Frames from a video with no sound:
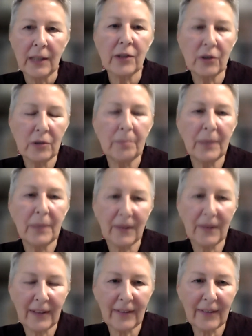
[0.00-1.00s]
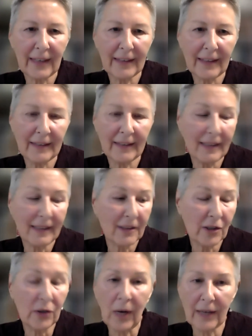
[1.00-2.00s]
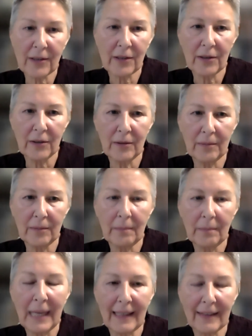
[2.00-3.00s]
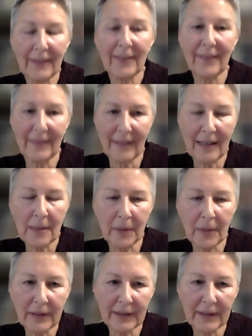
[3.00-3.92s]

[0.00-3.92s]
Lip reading: do business, and then they do want to make it sustainable.